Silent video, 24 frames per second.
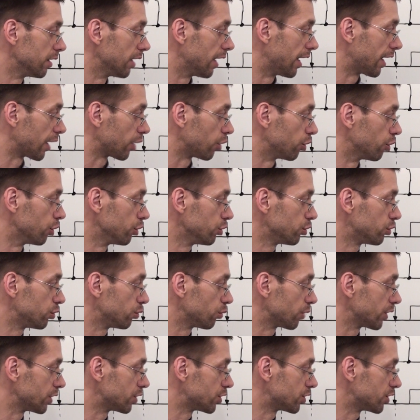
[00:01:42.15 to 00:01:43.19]
are going
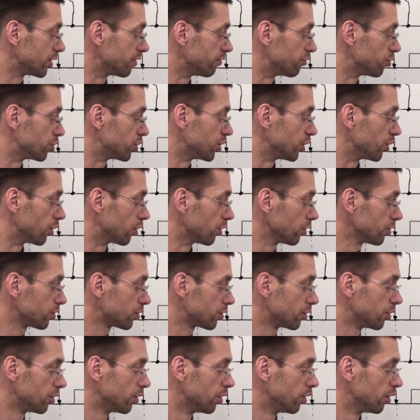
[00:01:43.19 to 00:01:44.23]
to receive
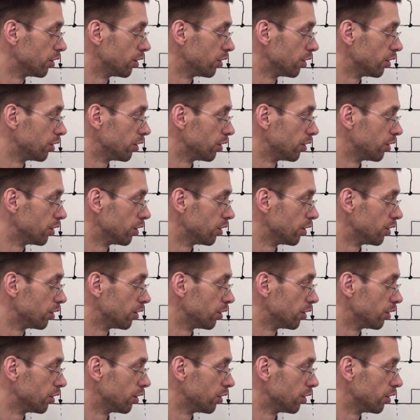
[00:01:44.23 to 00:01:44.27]
zeros,